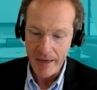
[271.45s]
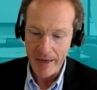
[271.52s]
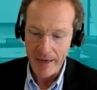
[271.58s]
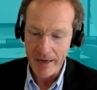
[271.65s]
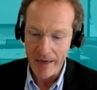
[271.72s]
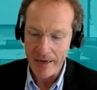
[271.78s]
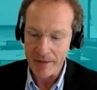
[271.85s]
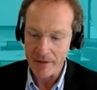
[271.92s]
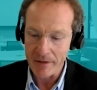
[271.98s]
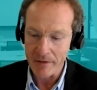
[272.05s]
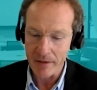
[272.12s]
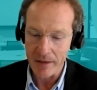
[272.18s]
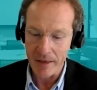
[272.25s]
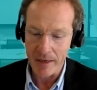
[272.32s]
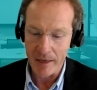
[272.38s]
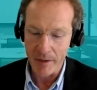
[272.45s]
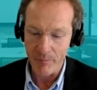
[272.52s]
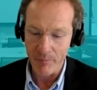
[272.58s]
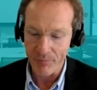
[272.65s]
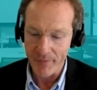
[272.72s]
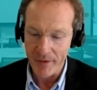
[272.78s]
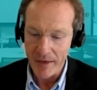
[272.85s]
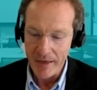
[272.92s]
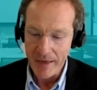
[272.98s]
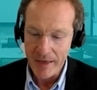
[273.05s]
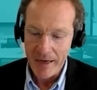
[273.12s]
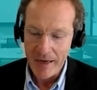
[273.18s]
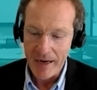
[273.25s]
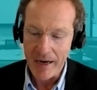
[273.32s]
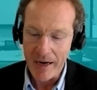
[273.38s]
And
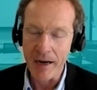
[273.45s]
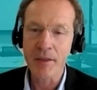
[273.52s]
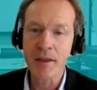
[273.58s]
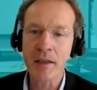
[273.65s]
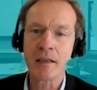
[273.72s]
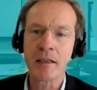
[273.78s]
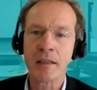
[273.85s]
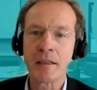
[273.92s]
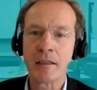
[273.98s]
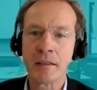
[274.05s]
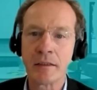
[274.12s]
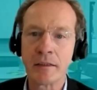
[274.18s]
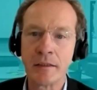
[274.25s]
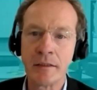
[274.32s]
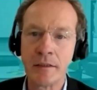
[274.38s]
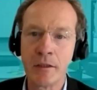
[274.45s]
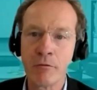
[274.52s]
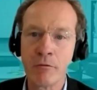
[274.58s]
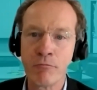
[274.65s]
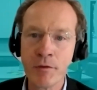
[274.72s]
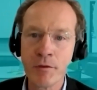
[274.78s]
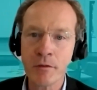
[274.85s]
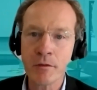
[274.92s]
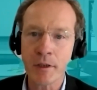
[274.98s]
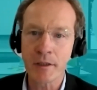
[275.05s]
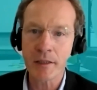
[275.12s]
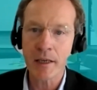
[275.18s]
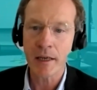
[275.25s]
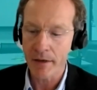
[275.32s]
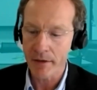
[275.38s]
I think the real
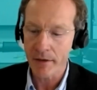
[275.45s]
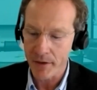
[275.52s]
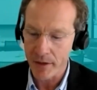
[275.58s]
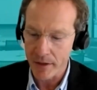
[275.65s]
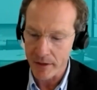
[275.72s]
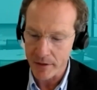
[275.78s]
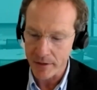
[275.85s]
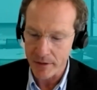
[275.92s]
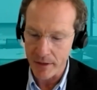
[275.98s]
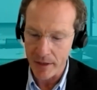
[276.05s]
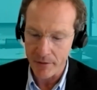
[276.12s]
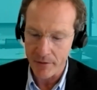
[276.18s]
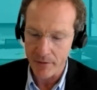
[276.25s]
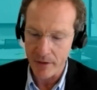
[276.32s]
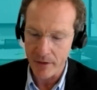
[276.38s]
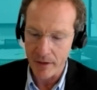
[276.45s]
exciting thing is that